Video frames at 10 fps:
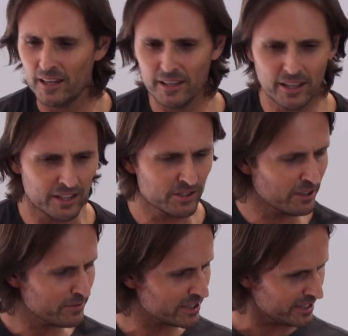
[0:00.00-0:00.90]
Yeah, there's
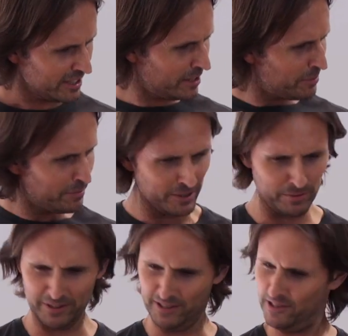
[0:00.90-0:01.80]
obviously a heap of
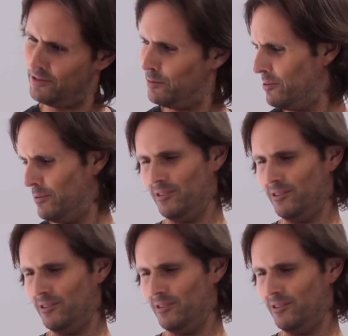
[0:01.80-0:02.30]
people in the spirit who